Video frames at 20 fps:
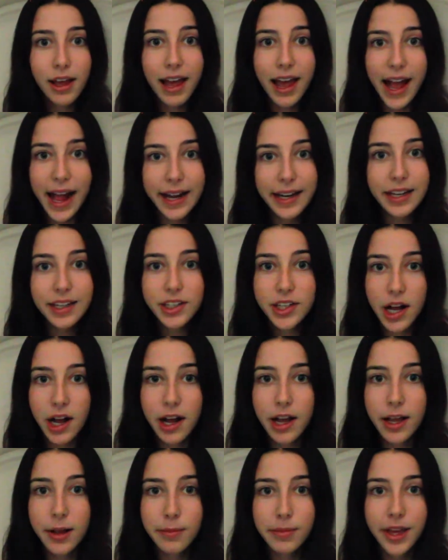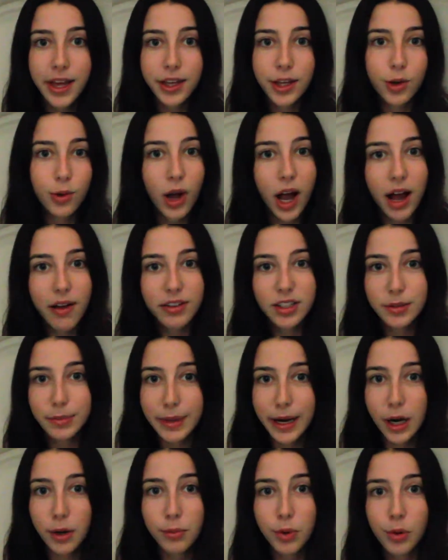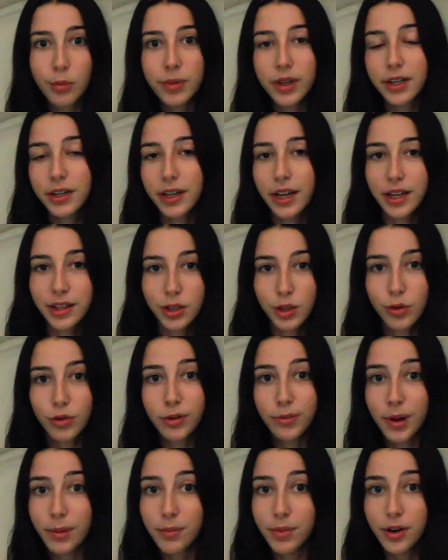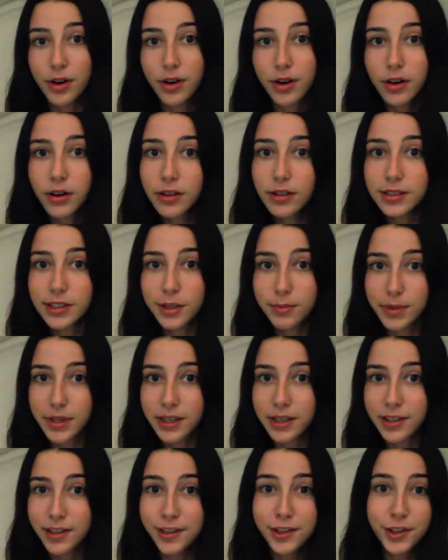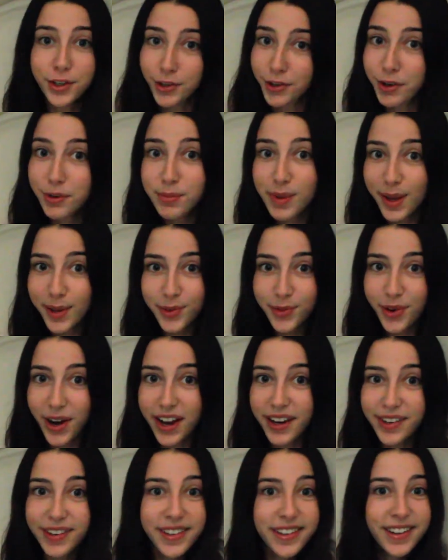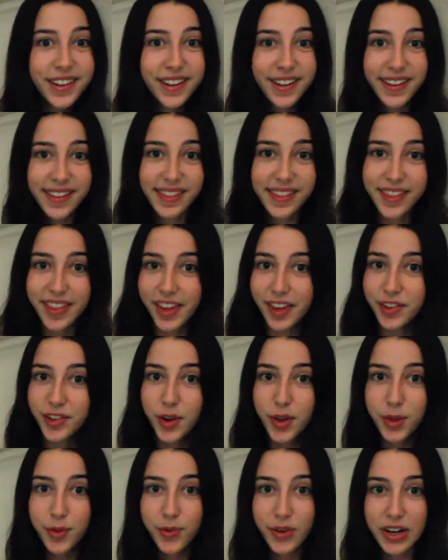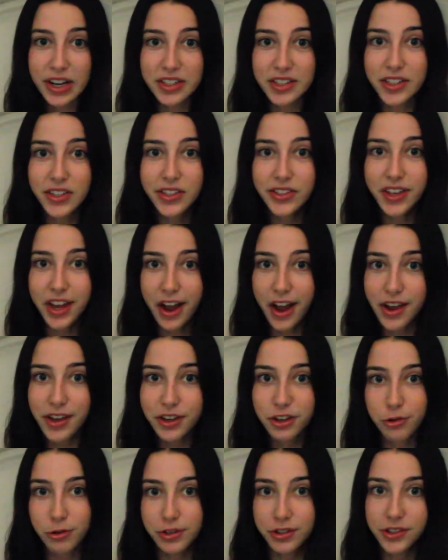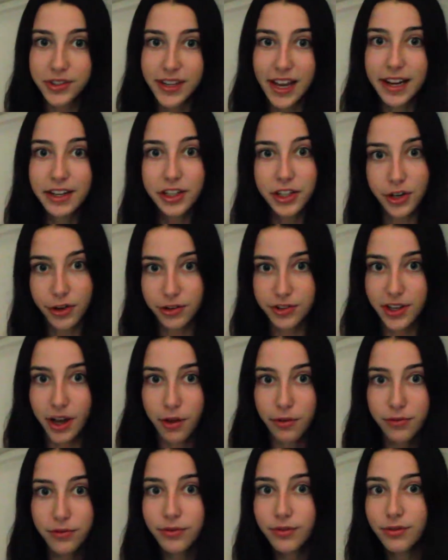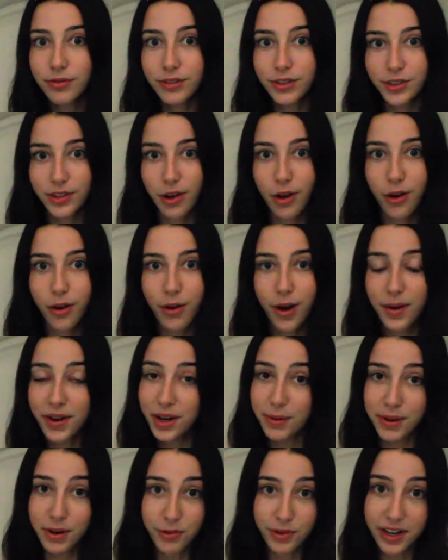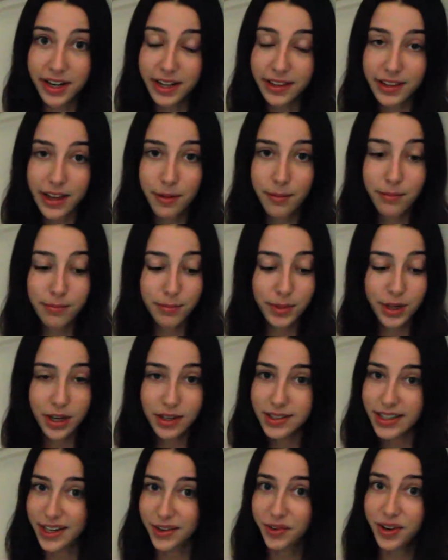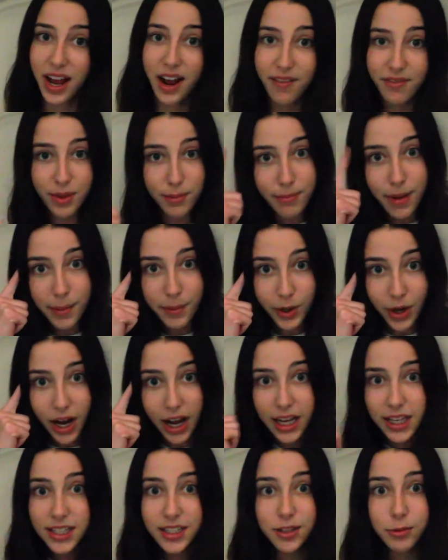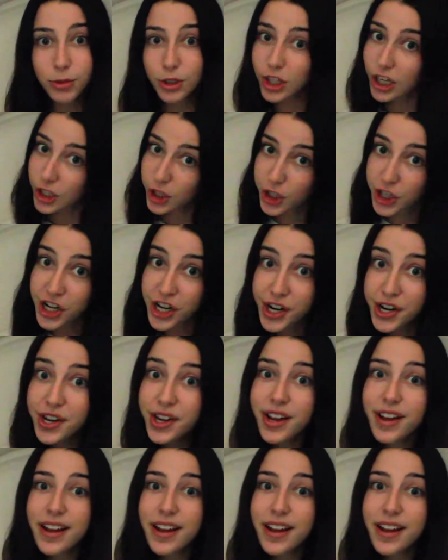Anytime that you have a spare moment and you remember to be your own best friend, these are the phrases that you can say to yourself. So I'm going to be reading them because I don't have them memorized, which I should.